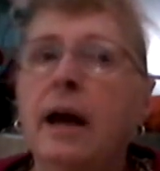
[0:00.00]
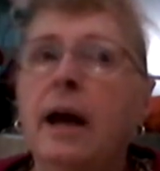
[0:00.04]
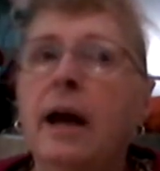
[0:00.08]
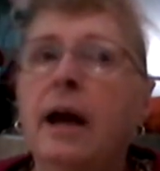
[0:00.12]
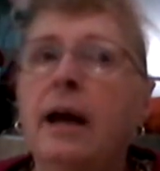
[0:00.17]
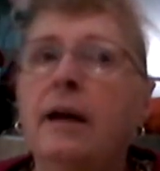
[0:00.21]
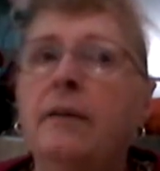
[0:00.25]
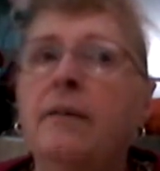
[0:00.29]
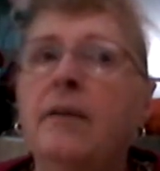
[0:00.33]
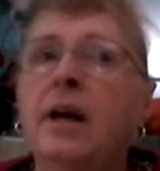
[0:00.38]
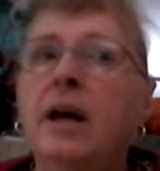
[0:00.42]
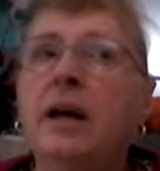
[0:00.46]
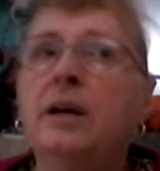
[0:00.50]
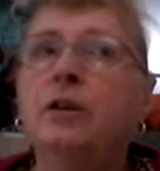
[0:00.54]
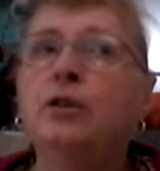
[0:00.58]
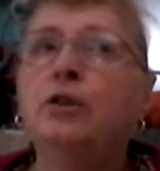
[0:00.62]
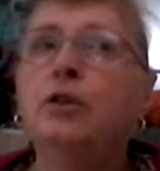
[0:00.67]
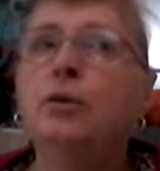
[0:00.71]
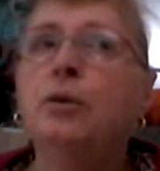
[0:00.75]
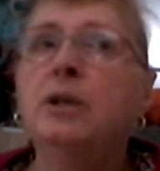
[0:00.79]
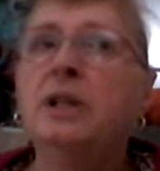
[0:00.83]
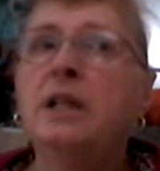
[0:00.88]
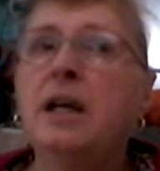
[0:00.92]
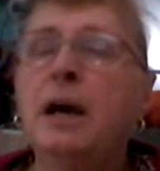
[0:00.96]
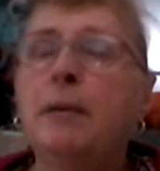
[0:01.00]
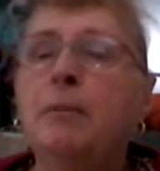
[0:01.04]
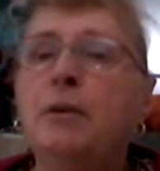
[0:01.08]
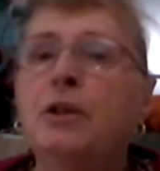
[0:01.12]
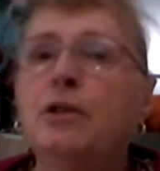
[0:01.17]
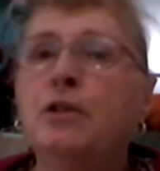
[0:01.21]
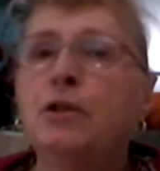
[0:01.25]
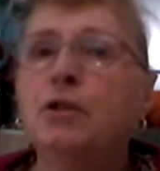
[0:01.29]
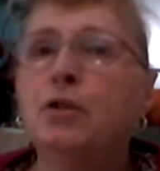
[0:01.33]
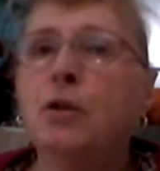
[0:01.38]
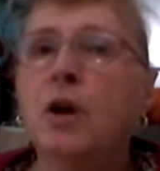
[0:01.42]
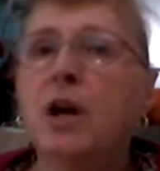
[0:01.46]
and then do a
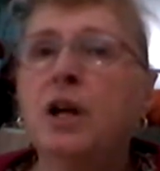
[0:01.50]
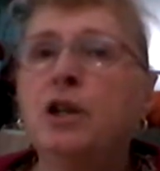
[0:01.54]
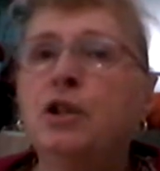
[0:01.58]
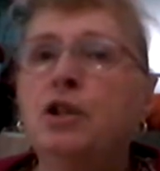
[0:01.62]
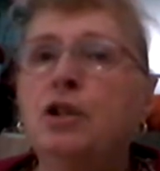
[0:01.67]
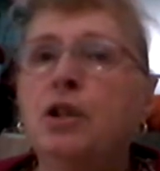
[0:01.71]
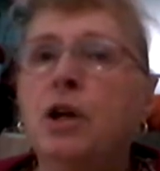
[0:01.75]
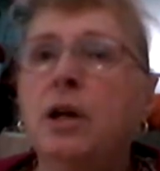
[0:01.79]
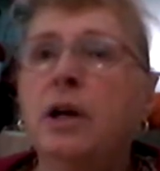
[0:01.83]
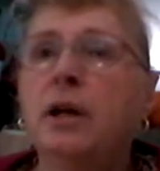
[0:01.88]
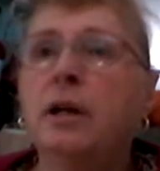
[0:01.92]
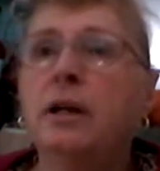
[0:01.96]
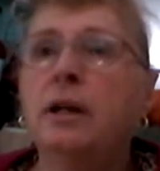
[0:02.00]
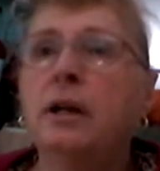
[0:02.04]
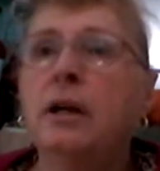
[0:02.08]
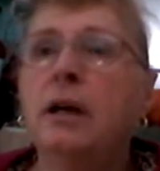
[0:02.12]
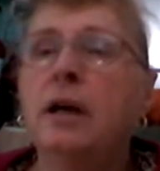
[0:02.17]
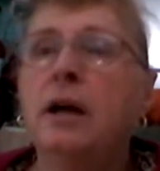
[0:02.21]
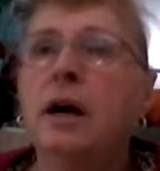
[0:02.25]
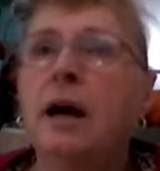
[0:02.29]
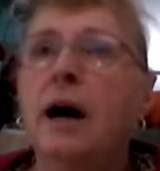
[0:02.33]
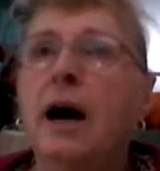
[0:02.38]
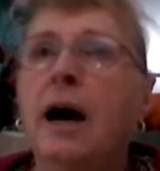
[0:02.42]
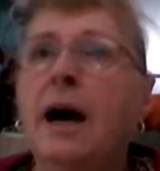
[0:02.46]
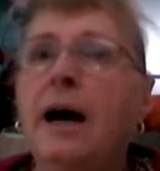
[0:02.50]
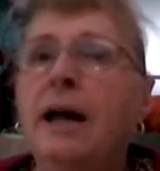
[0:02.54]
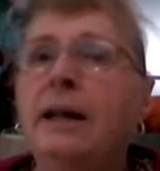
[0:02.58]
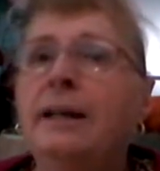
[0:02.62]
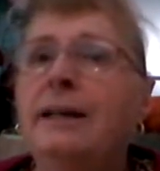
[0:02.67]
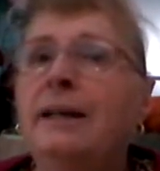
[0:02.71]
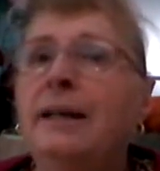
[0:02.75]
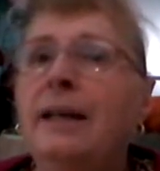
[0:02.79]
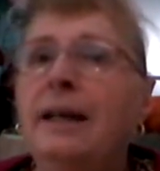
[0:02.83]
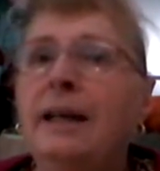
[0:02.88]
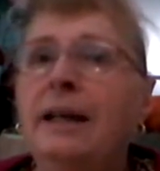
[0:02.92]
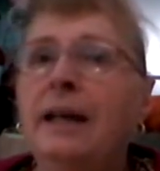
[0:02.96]
demonstration
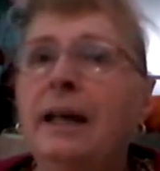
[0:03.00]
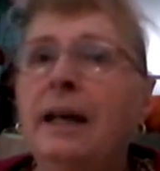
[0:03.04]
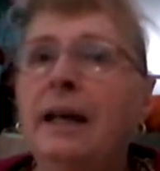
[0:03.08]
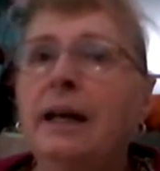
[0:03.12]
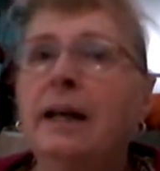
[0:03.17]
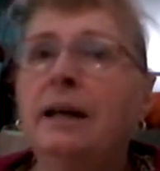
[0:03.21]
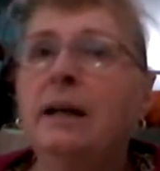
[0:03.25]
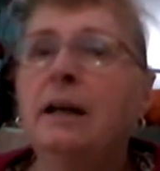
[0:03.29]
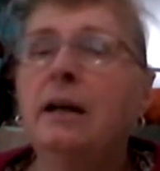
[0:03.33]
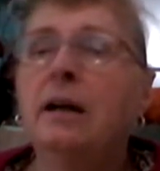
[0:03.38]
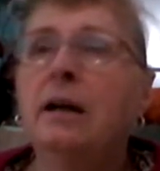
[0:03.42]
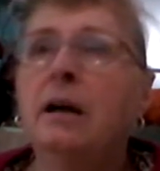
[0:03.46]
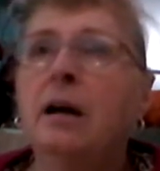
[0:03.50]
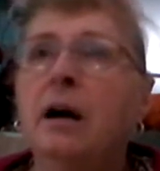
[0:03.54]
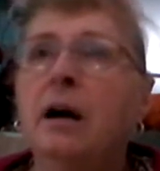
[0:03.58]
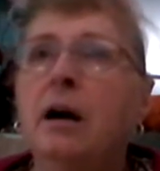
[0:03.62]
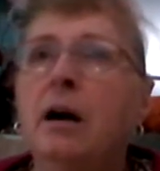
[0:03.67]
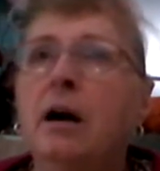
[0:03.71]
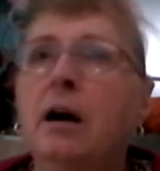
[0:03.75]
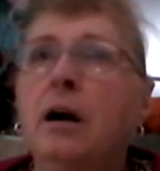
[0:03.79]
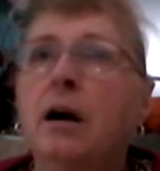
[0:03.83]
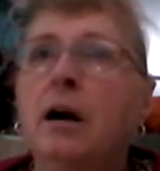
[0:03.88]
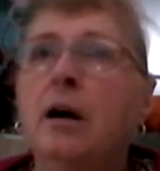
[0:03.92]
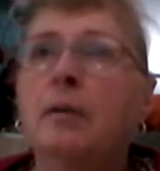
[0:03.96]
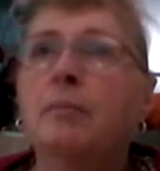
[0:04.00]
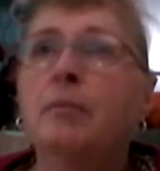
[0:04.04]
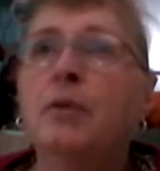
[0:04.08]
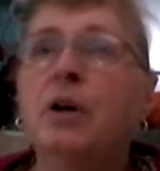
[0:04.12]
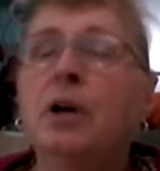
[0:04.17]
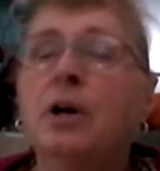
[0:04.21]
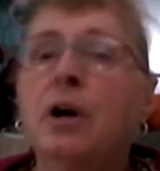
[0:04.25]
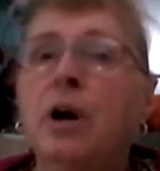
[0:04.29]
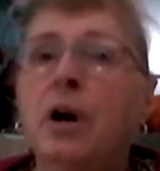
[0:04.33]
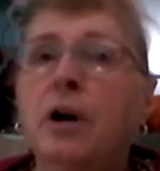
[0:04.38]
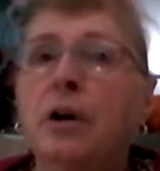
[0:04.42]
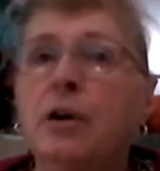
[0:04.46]
on knitting the
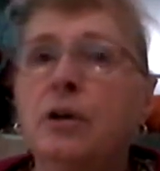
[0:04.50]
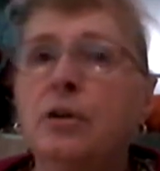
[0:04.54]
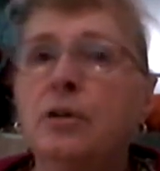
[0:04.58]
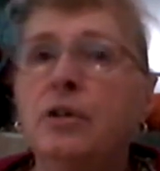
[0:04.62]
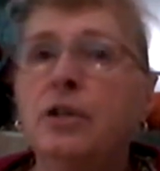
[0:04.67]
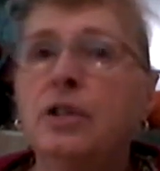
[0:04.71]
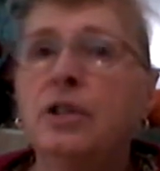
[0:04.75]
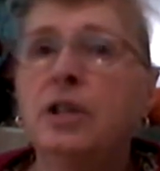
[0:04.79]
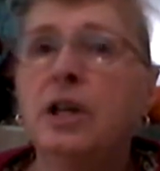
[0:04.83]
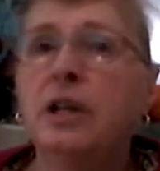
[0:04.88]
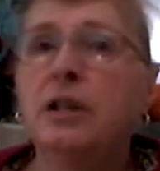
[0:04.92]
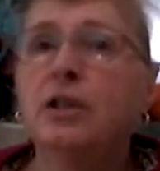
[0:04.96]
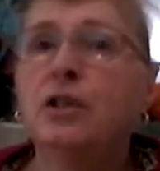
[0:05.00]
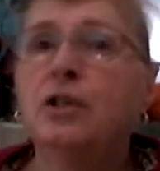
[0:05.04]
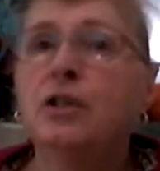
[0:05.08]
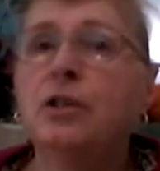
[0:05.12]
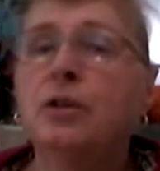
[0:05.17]
garter stitch.